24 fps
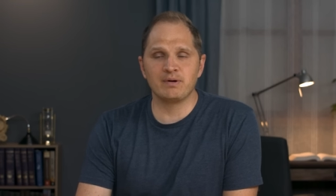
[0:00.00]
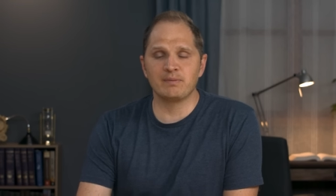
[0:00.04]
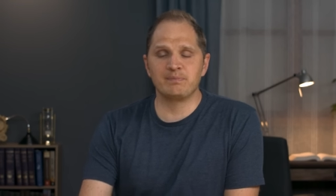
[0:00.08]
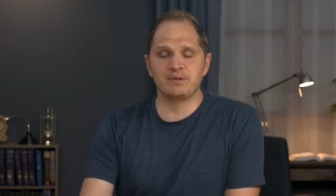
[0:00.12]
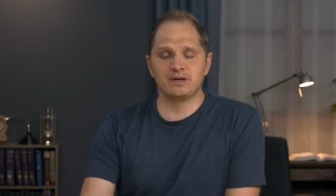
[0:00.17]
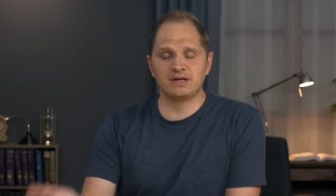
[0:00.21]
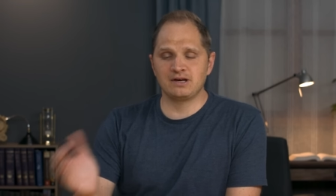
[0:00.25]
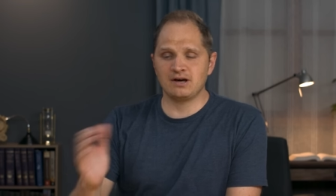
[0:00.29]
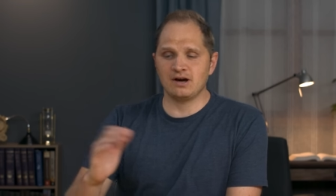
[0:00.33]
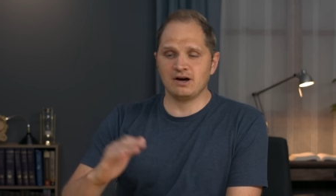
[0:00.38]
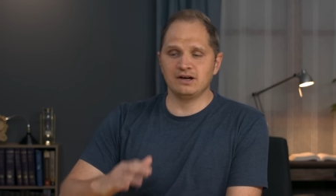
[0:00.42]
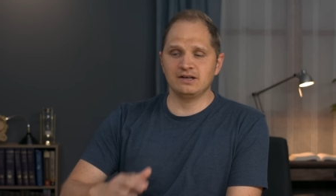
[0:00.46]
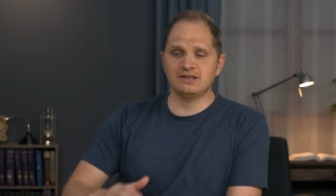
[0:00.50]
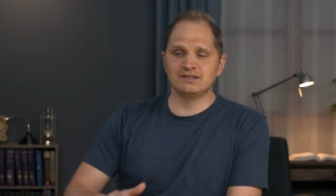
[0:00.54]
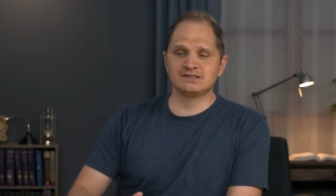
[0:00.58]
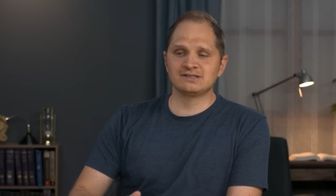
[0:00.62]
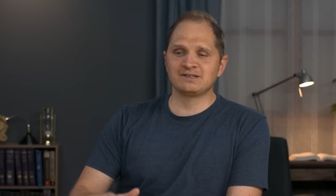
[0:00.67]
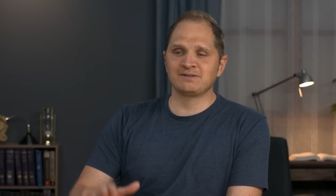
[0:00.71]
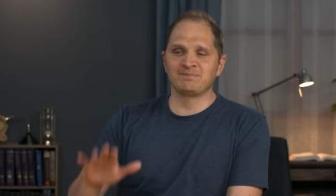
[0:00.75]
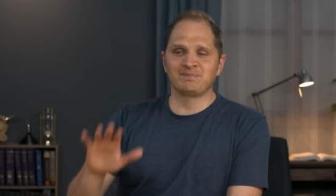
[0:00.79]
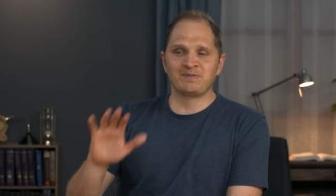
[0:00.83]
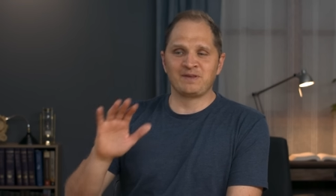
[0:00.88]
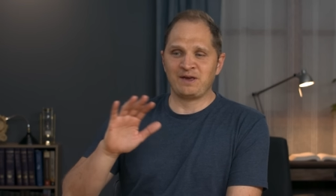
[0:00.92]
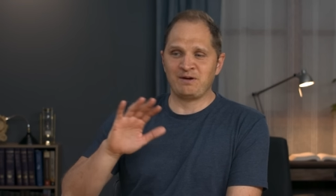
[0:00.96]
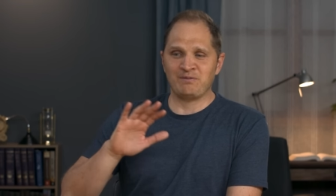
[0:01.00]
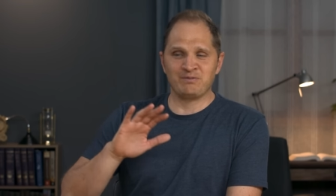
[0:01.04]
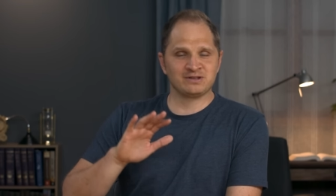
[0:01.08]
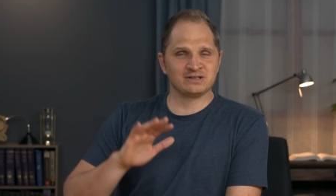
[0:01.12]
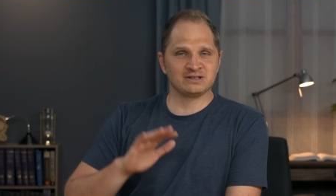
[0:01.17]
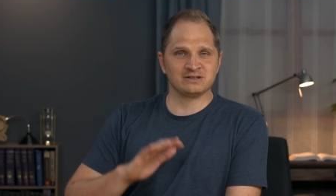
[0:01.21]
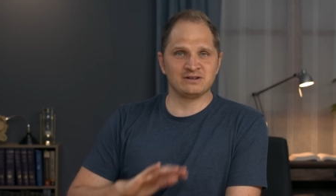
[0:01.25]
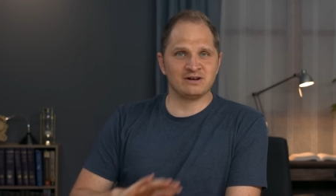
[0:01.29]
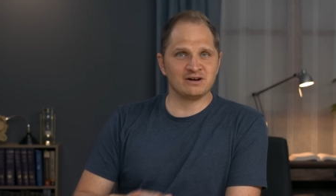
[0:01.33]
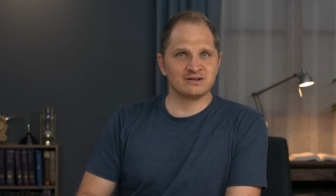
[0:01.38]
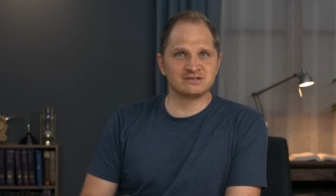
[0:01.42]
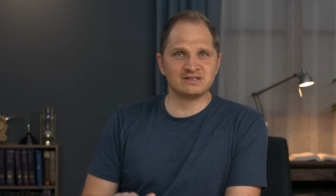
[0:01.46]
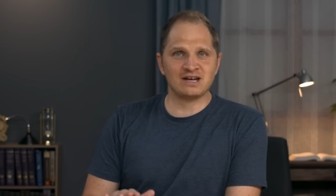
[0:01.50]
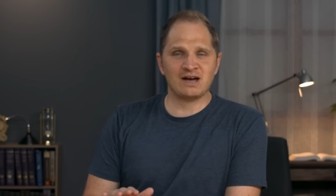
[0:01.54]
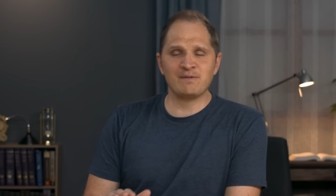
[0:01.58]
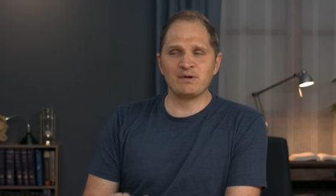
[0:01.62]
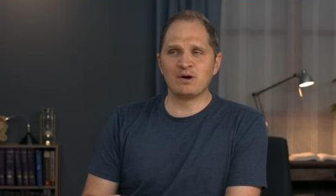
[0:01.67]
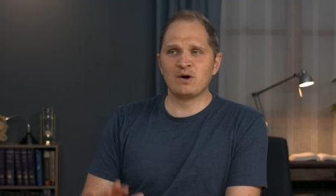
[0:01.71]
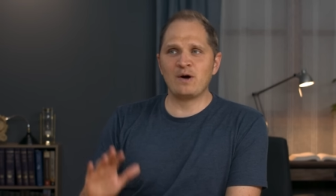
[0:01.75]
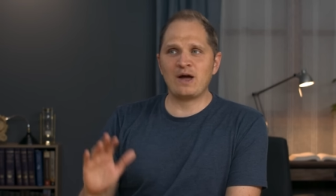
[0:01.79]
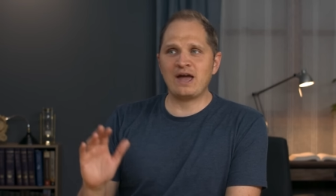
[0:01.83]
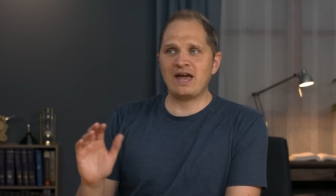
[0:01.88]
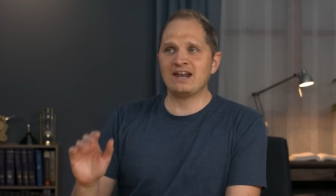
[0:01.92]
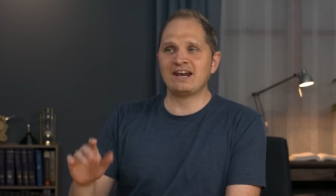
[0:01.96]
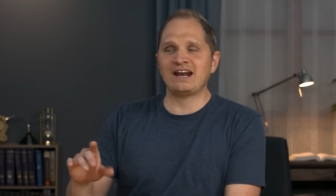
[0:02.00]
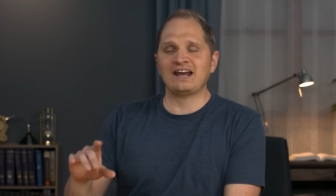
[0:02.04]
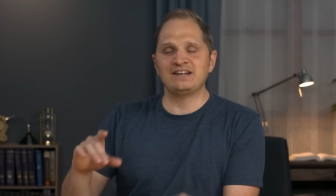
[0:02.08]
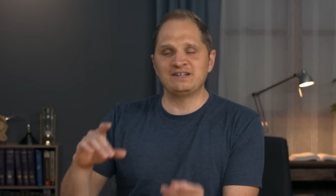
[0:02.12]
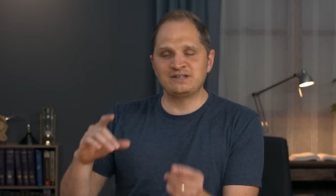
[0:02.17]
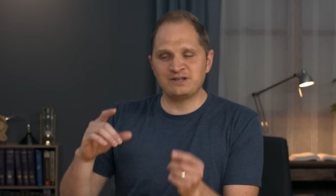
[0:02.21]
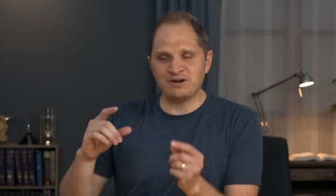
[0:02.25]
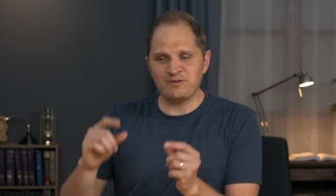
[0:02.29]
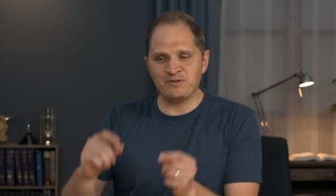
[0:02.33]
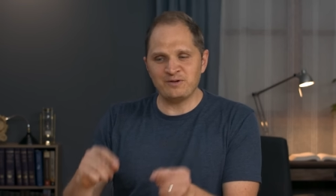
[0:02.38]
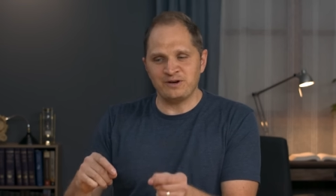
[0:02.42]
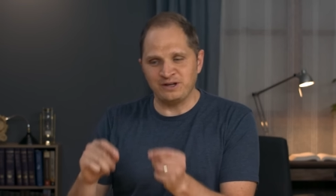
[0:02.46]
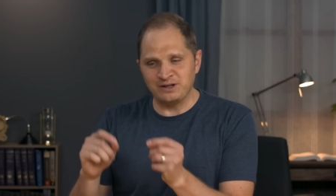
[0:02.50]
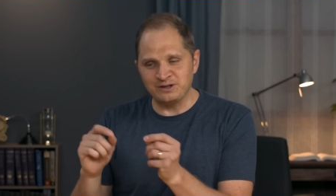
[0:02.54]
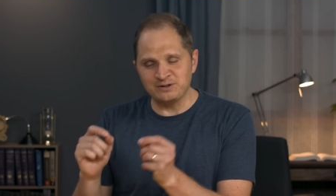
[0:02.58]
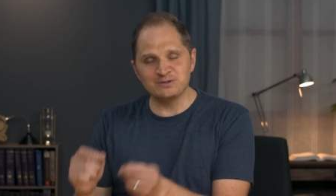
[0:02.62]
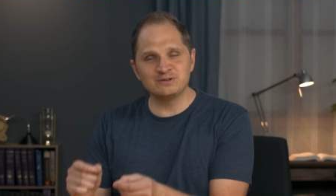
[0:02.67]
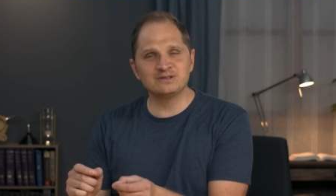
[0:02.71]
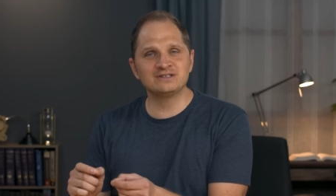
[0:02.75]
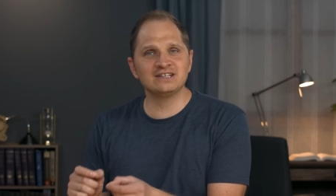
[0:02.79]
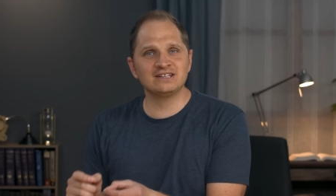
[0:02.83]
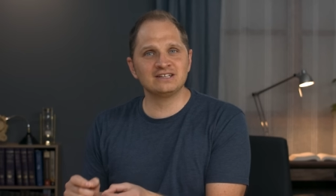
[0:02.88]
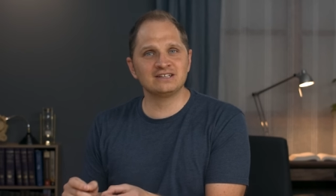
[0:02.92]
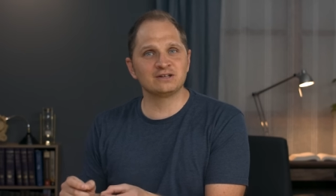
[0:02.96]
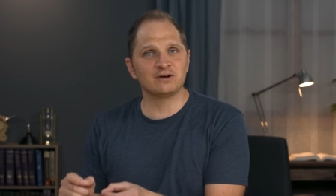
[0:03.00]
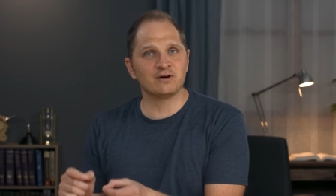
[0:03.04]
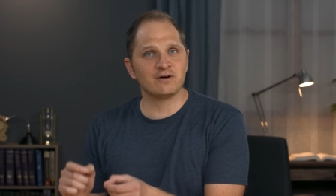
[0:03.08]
but because it was a long time ago, and I don't use it.